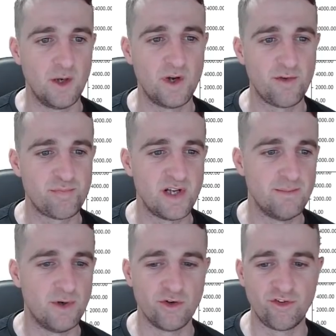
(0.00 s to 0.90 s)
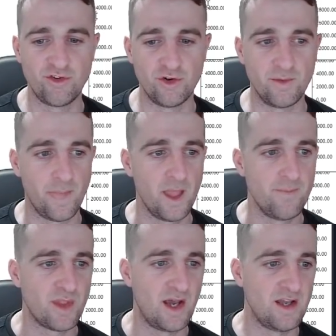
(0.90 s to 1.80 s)
We have pretty much done
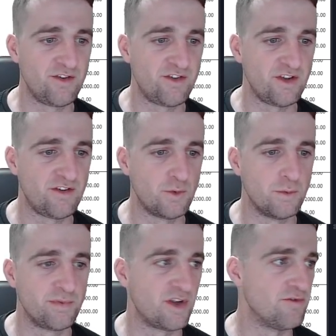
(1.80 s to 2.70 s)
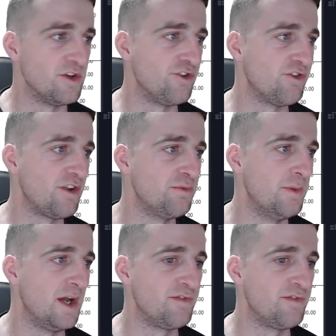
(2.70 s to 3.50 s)
a 61% retracement there.